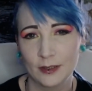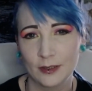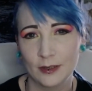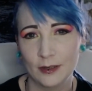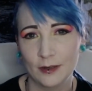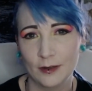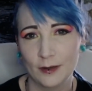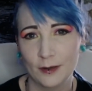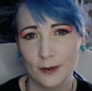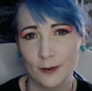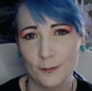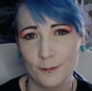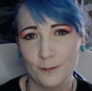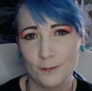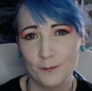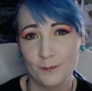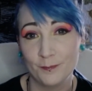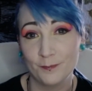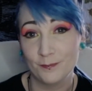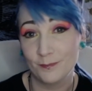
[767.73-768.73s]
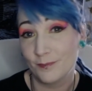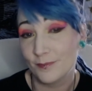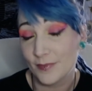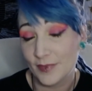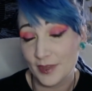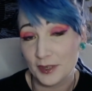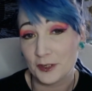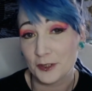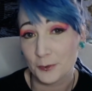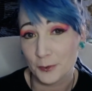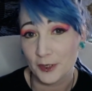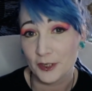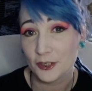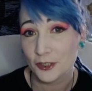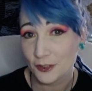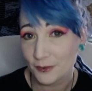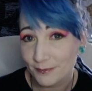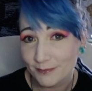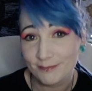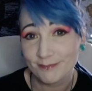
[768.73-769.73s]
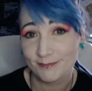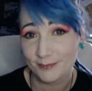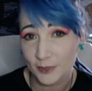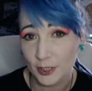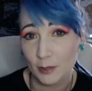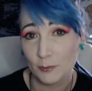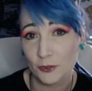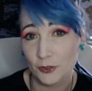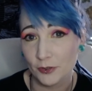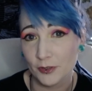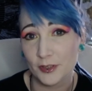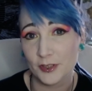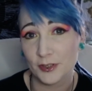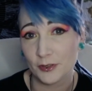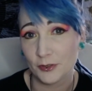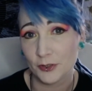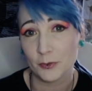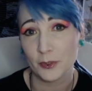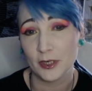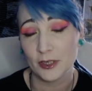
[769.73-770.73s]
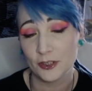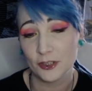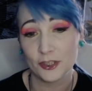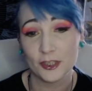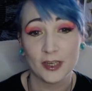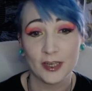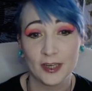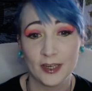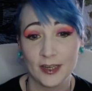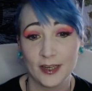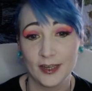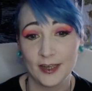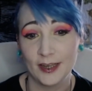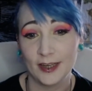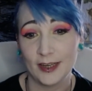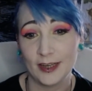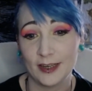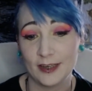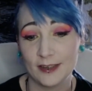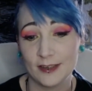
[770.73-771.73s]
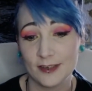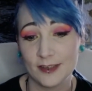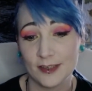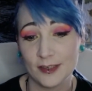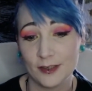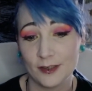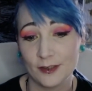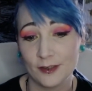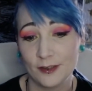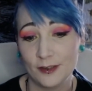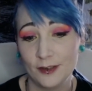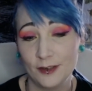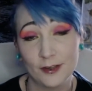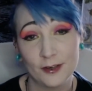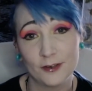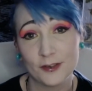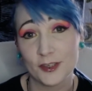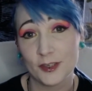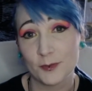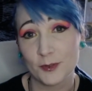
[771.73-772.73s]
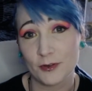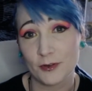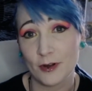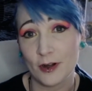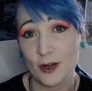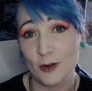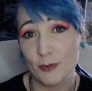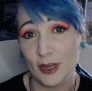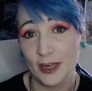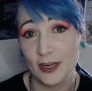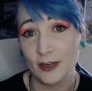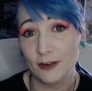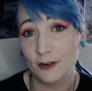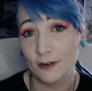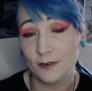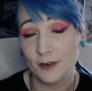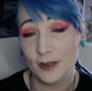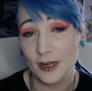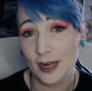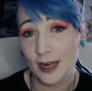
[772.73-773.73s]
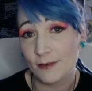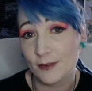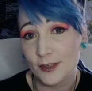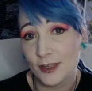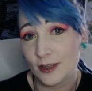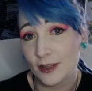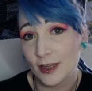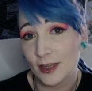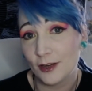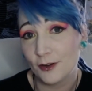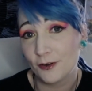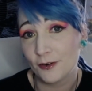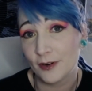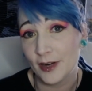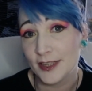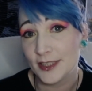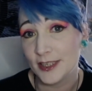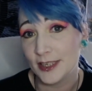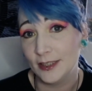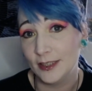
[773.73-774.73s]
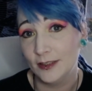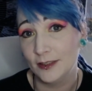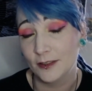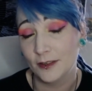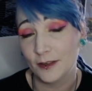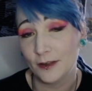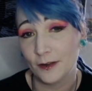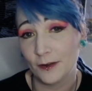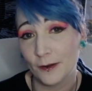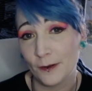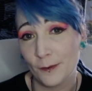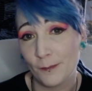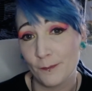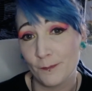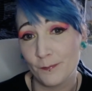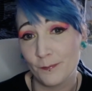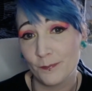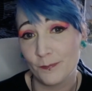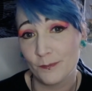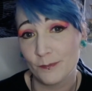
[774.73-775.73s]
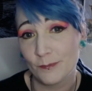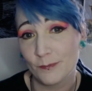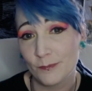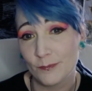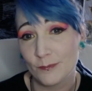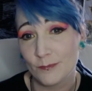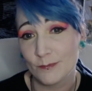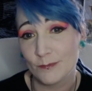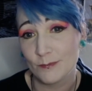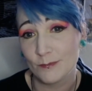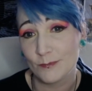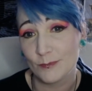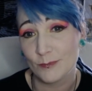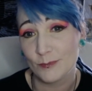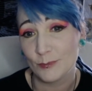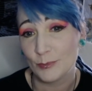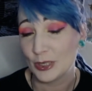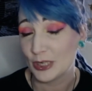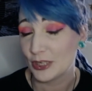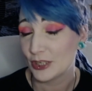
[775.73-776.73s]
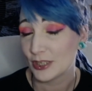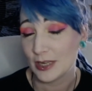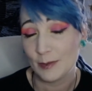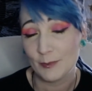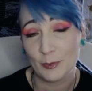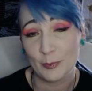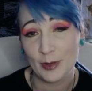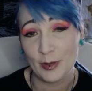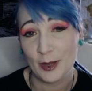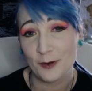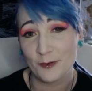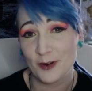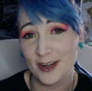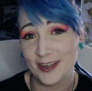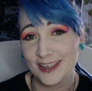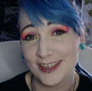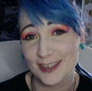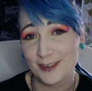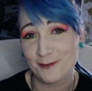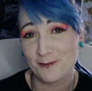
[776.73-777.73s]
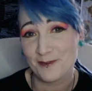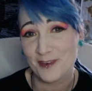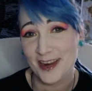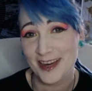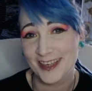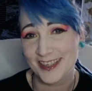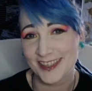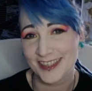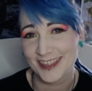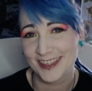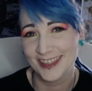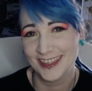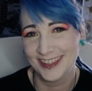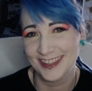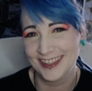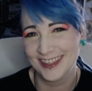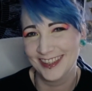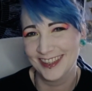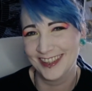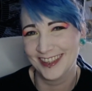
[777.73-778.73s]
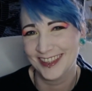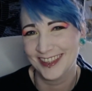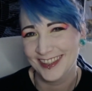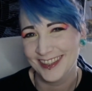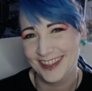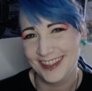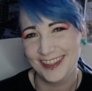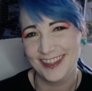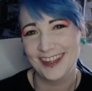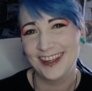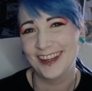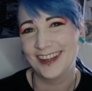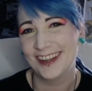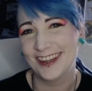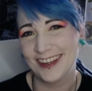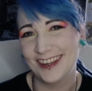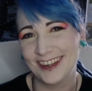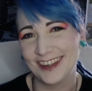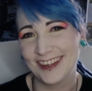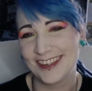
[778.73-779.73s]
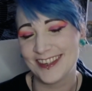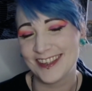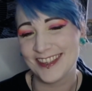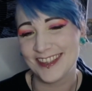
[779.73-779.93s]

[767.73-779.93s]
Um, then Twitch, come join us on Twitch, and uh, you know, subscribe here if you haven't done that already. Um, bitch, slap the bell right in his little face, and